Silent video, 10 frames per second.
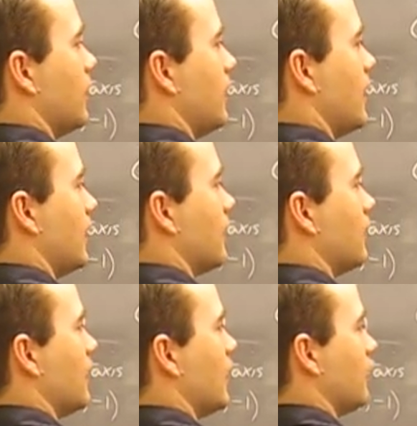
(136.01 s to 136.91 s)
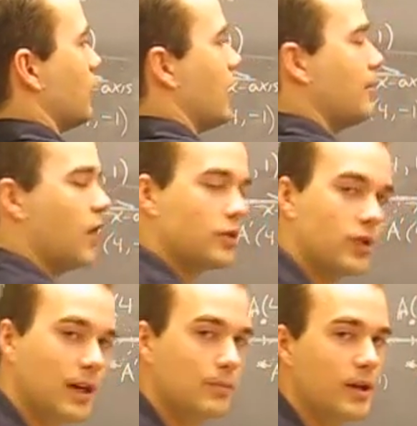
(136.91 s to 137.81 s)
a negative, negative 1. I'm not
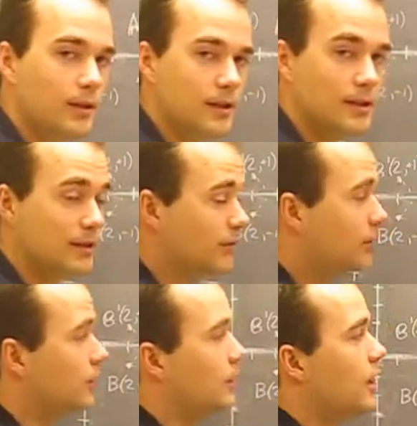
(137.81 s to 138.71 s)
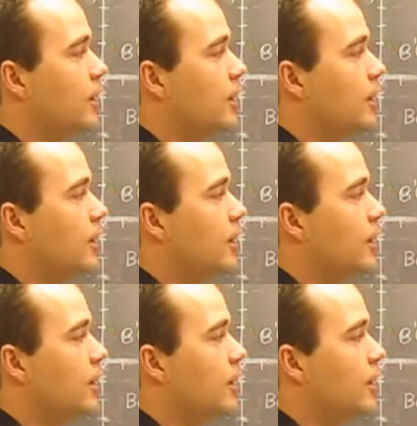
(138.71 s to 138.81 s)
trying to make things difficult.